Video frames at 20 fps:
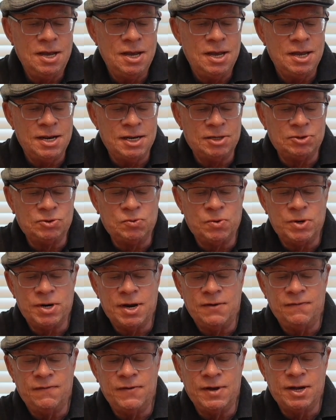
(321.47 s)
And that's what
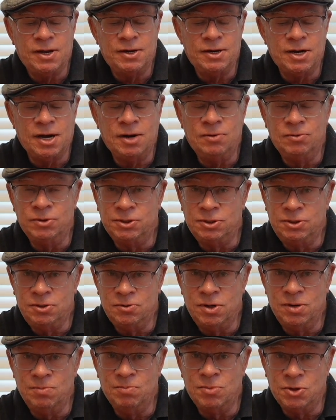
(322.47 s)
I found I was
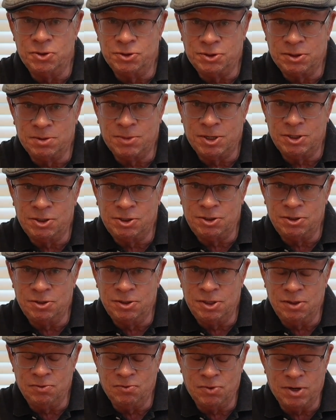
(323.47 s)
doing most of my
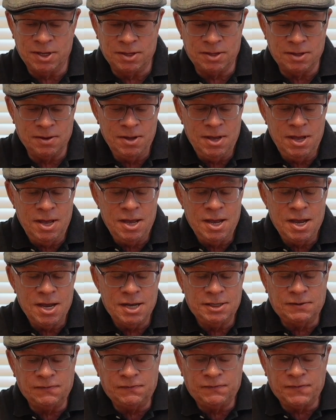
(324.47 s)
shooting with.
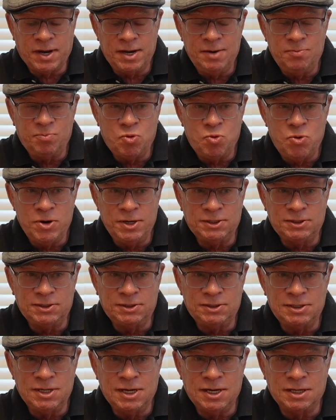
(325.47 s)
At the
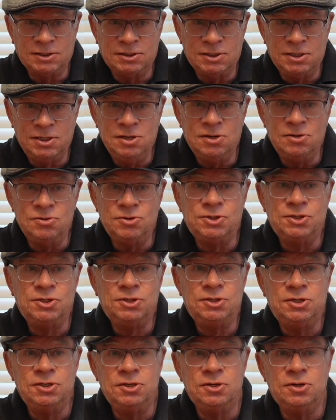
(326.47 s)
5.6, you
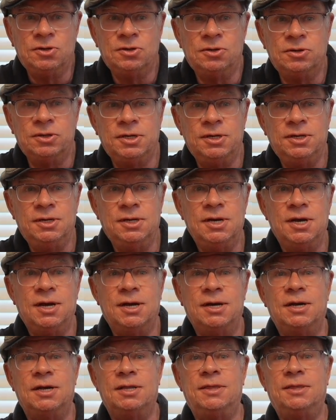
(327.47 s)
still
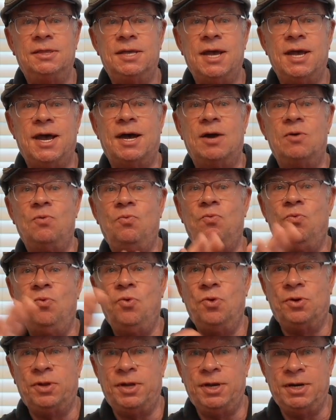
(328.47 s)
get that
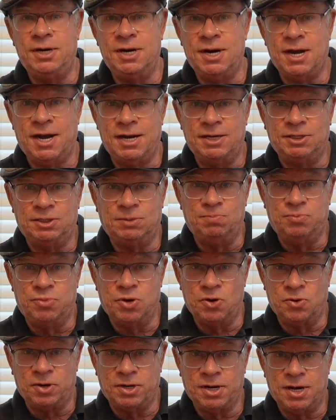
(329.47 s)
really nice
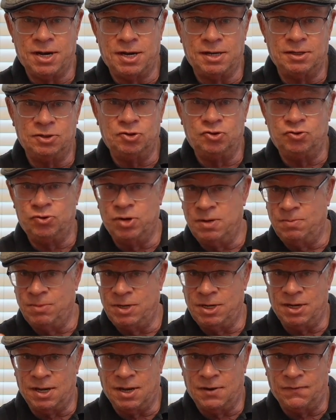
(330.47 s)
bokeh
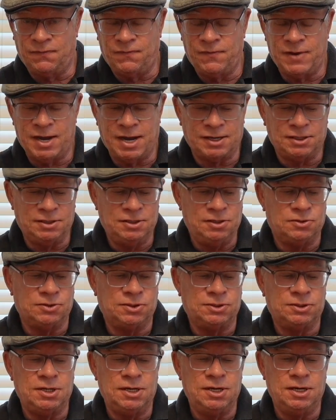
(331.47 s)
dreamy effect. You'll
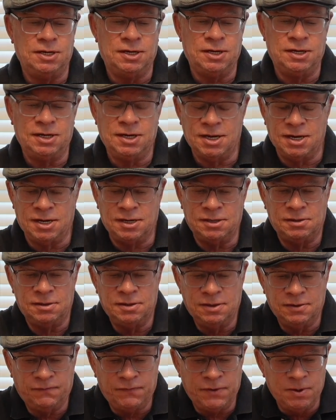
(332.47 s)
see again
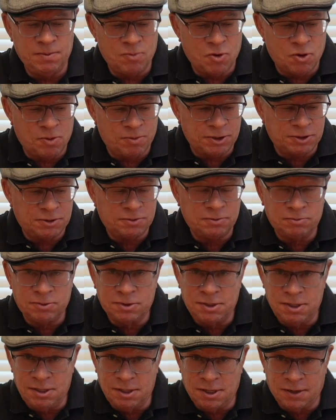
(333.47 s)
in a few moments
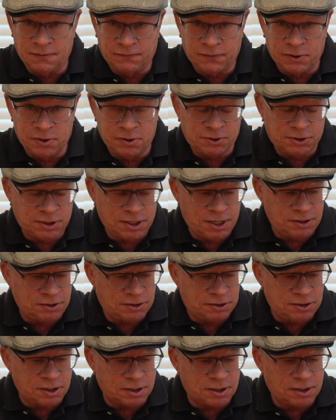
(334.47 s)
the photos that I
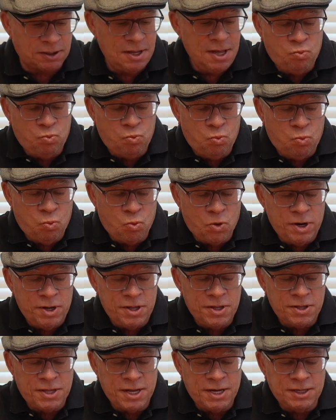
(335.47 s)
took. One of
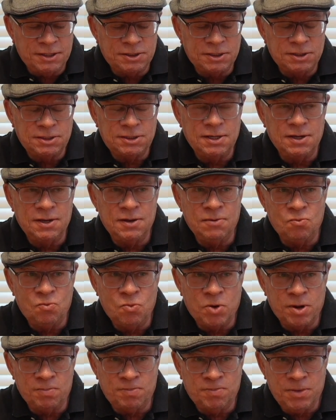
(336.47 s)
the things is
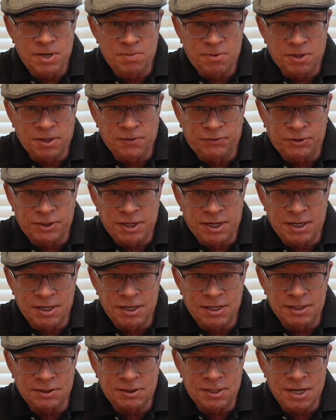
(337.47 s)
what people have said
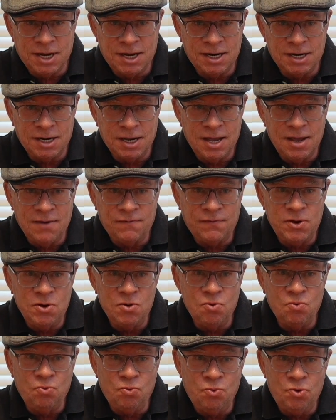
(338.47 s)
is that if
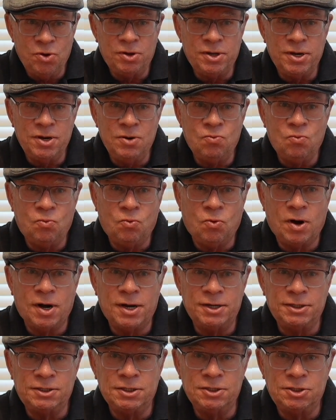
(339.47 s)
you really
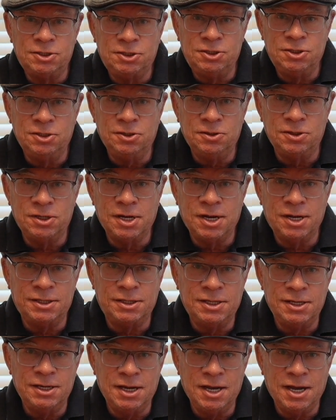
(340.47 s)
want to shoot at
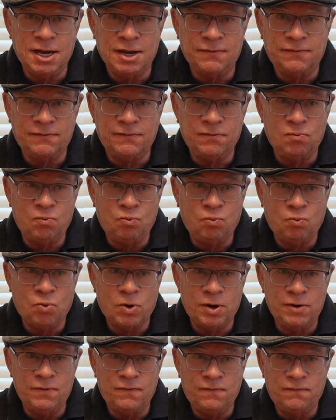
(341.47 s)
the
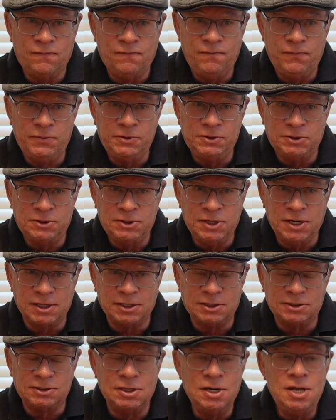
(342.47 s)

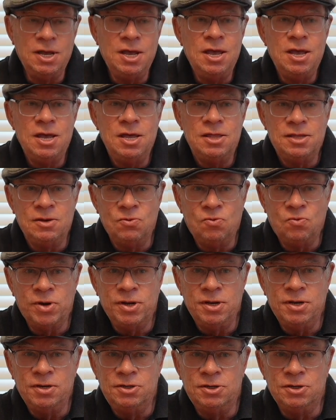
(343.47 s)
f1.6, then
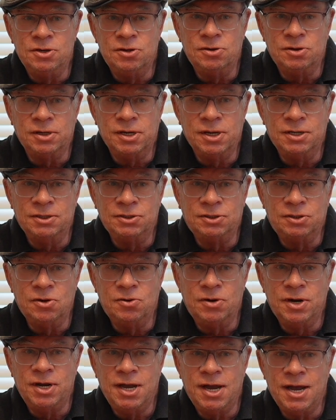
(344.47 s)
what you do is
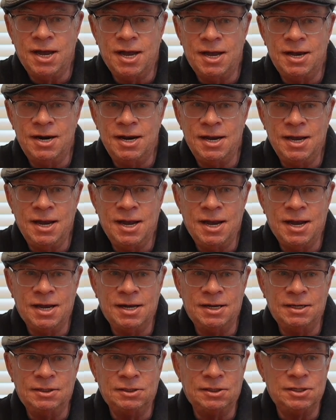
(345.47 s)
go ahead
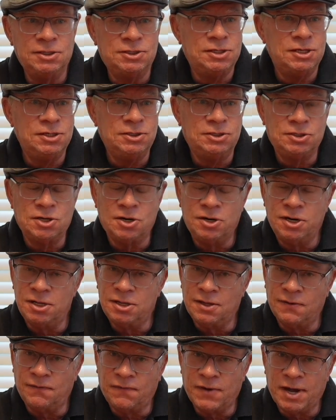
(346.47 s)
and let's say start at
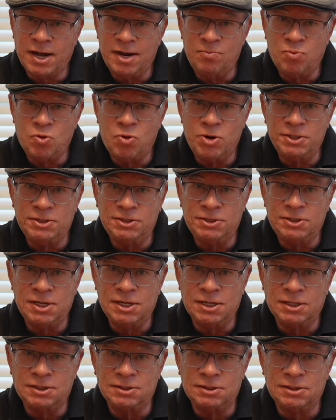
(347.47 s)
the
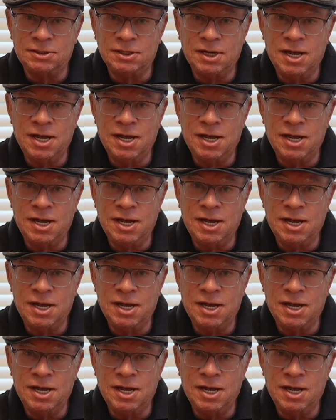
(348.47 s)
5.6.